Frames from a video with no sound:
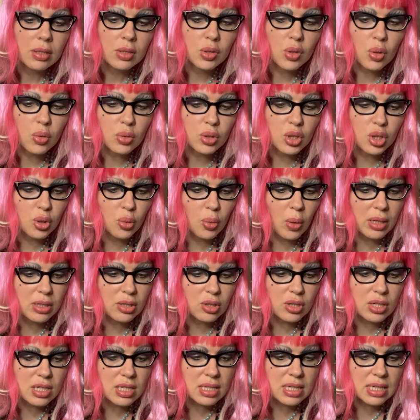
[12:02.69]
don't you
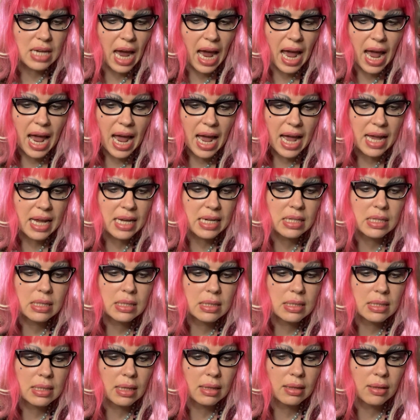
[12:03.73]
understand,
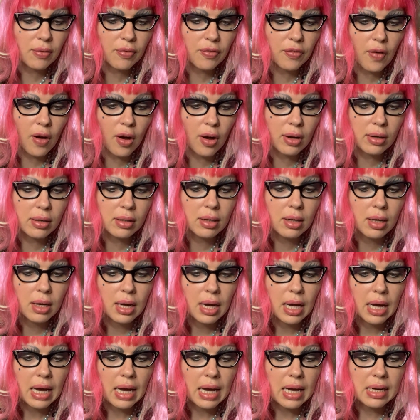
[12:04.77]
said the fawn.
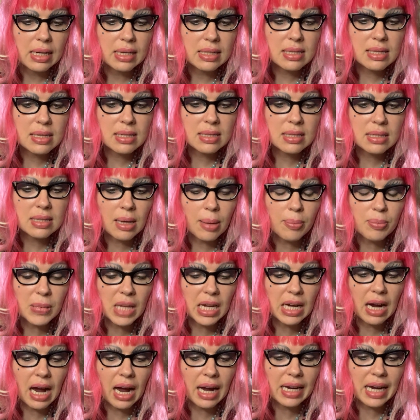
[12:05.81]
It isn't
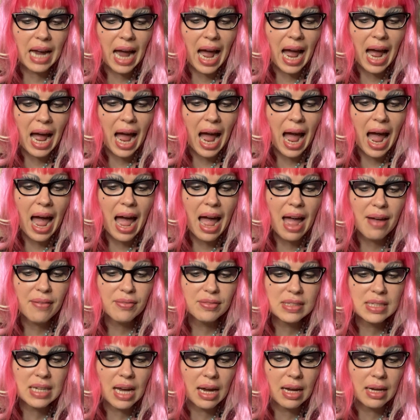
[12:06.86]
something I
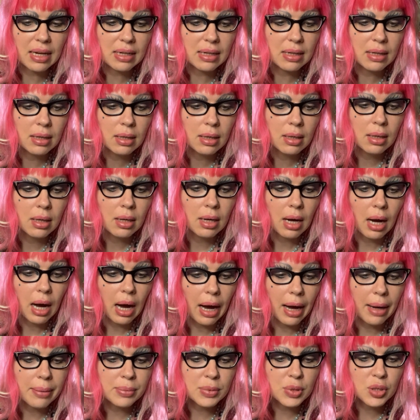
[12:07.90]
have done.
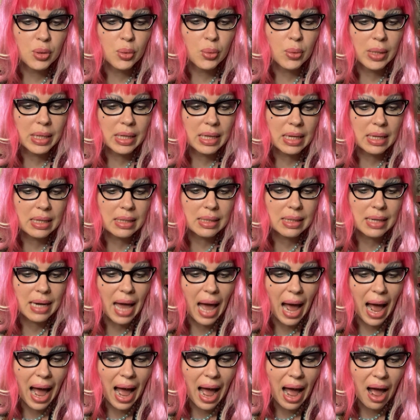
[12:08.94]
I'm doing it
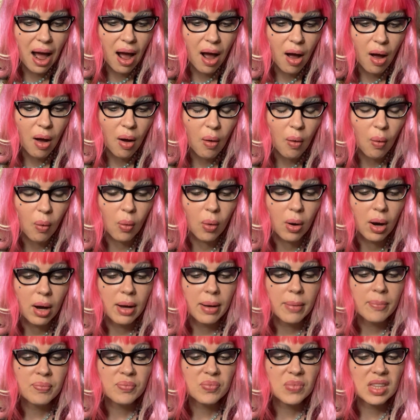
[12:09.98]
now,
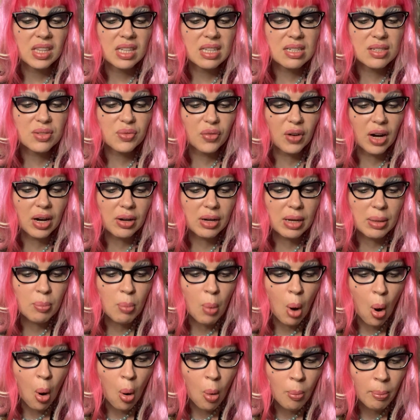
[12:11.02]
this very
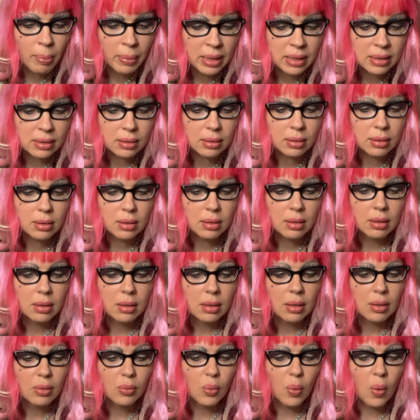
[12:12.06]
moment.
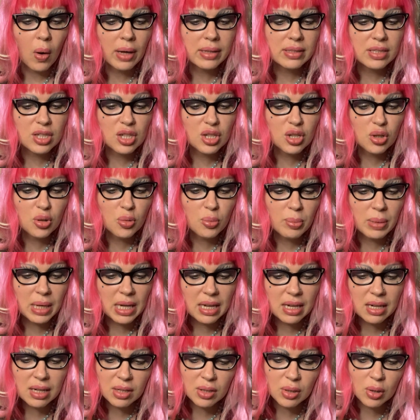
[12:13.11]
What do you
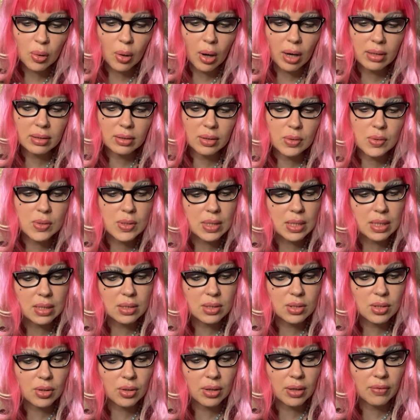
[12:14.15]
mean? Cried Lucy,
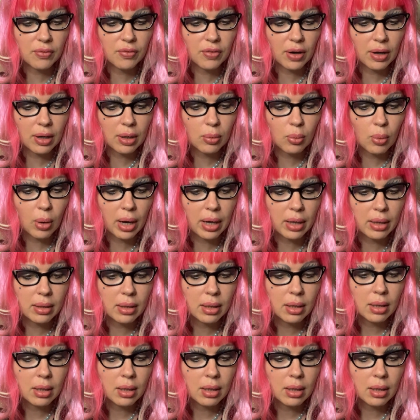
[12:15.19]
turning very white.